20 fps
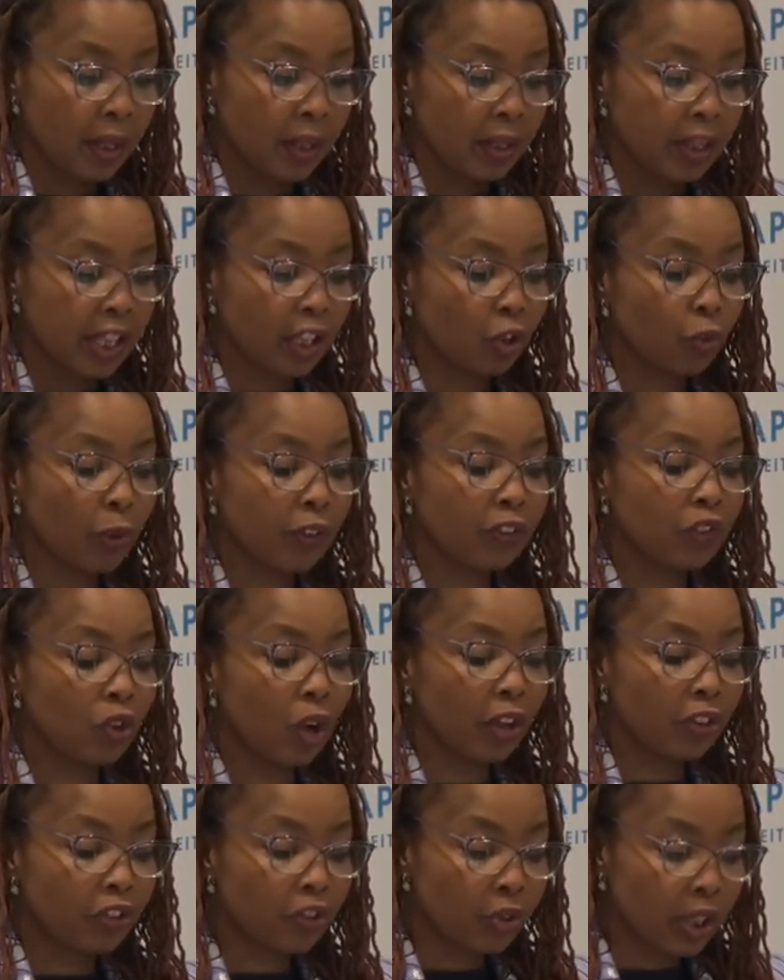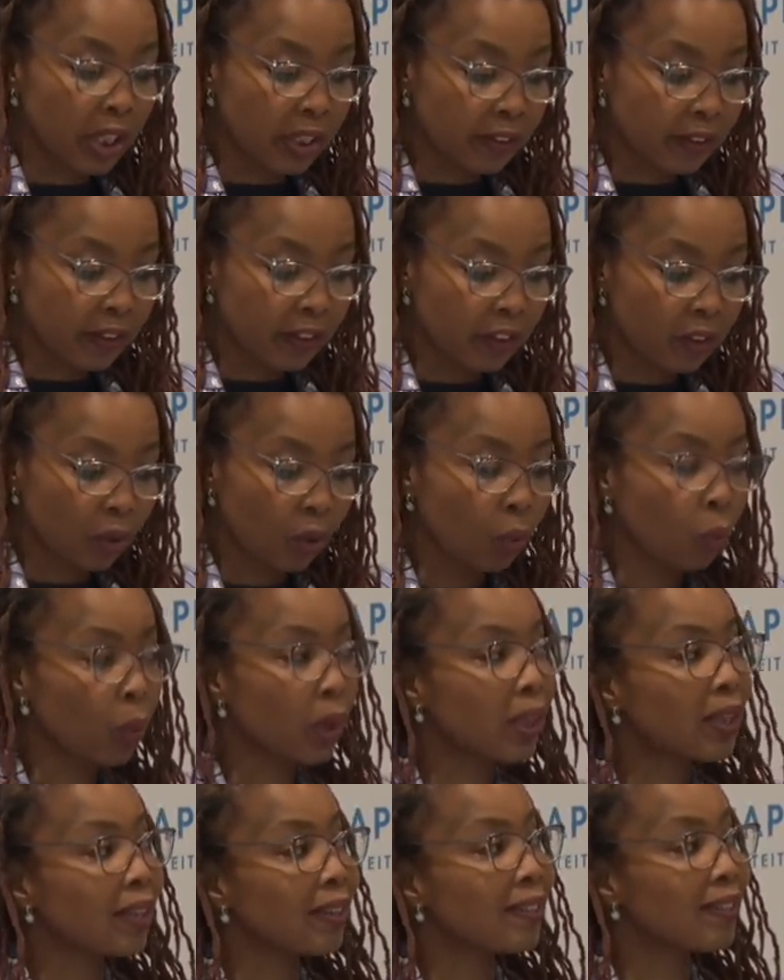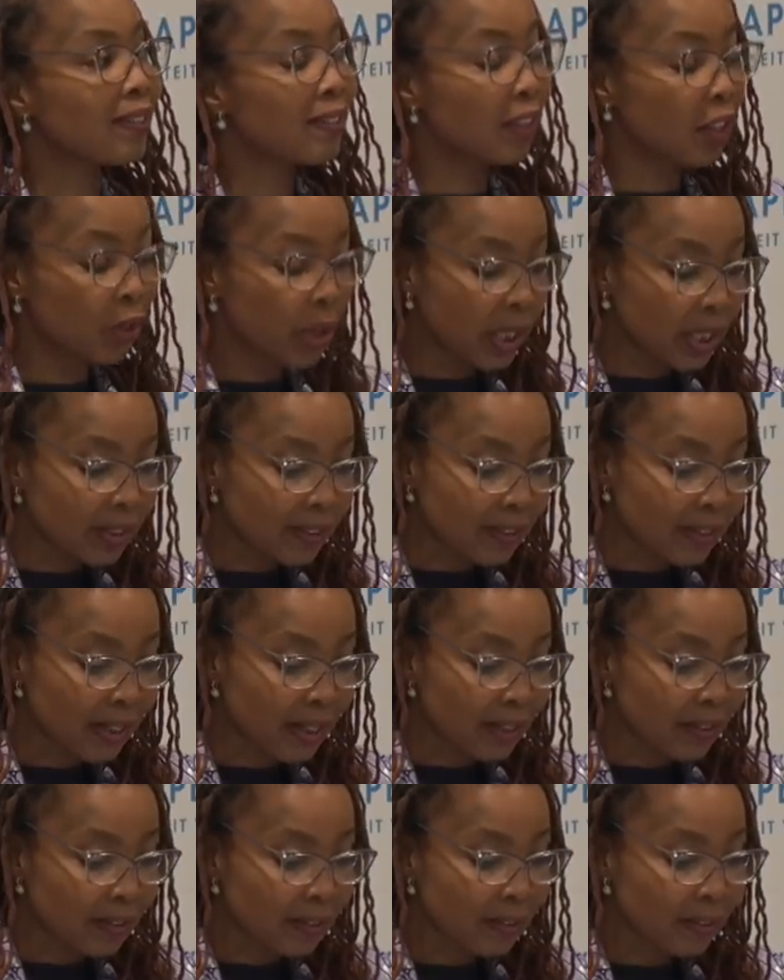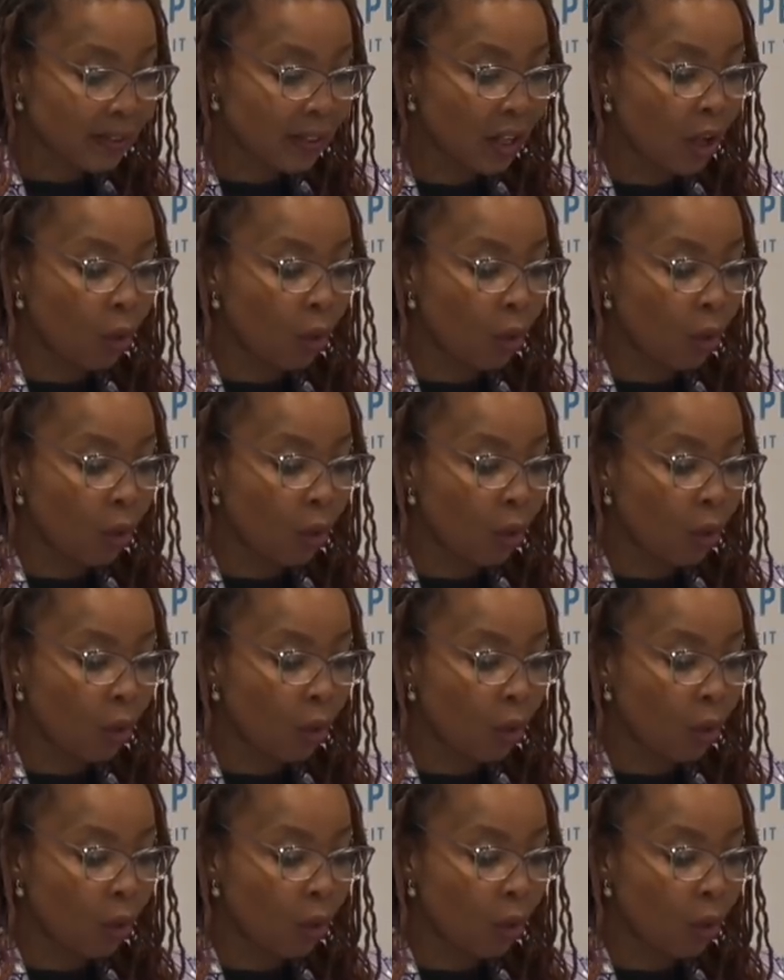this was not treated with the seriousness